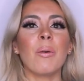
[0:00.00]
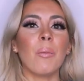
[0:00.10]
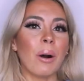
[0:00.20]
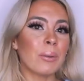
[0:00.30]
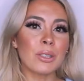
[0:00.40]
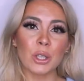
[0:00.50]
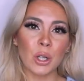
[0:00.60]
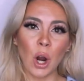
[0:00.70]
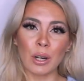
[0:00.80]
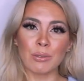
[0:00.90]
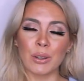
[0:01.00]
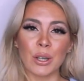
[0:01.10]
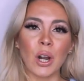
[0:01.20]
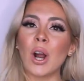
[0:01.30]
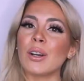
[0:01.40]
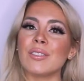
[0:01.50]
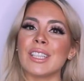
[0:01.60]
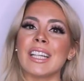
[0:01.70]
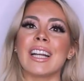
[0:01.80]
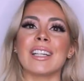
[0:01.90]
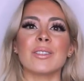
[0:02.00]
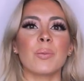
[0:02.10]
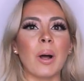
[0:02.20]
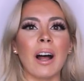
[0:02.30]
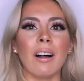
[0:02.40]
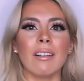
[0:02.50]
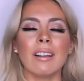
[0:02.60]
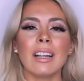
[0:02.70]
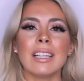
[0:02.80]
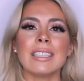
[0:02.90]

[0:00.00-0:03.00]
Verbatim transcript: What was your card for the card reading as well?